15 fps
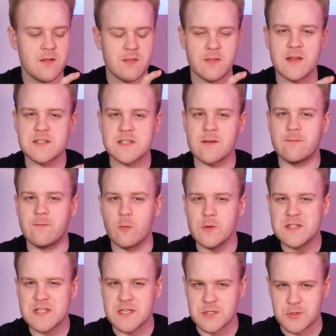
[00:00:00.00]
Things like
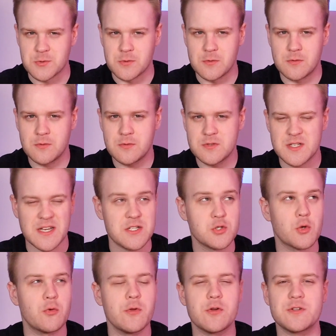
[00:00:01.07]
voice control to
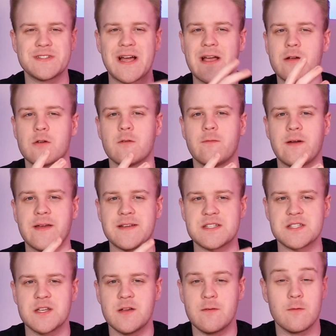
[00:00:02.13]
control your entire
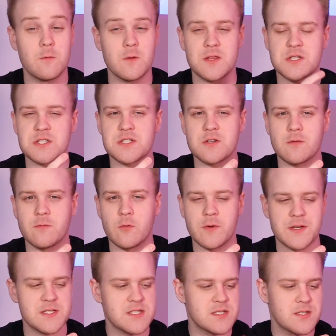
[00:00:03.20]
device with just your
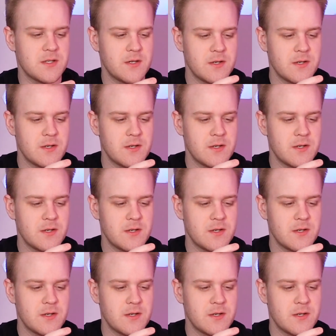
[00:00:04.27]
voice,